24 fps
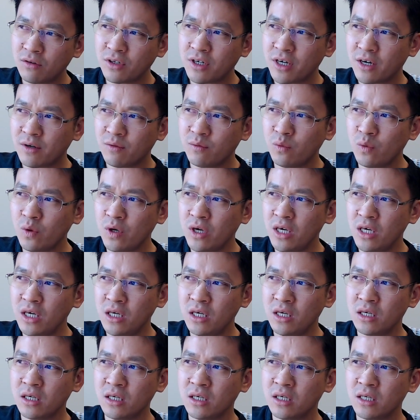can
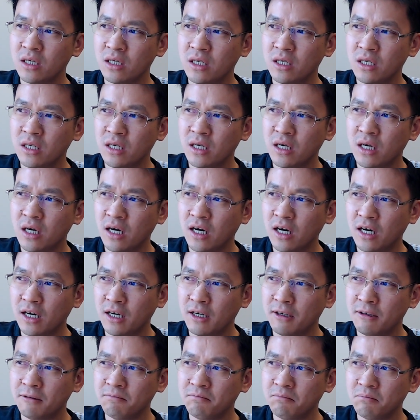we
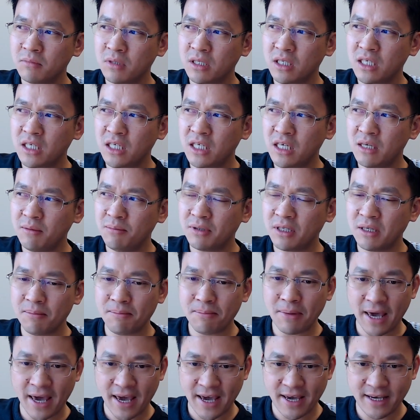uh keep the
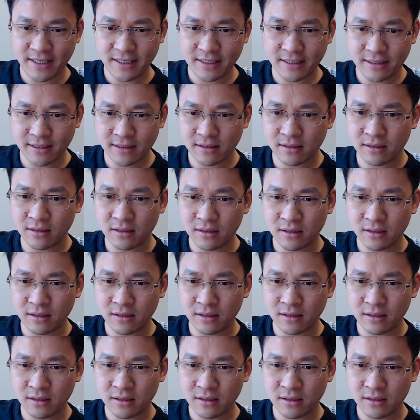pace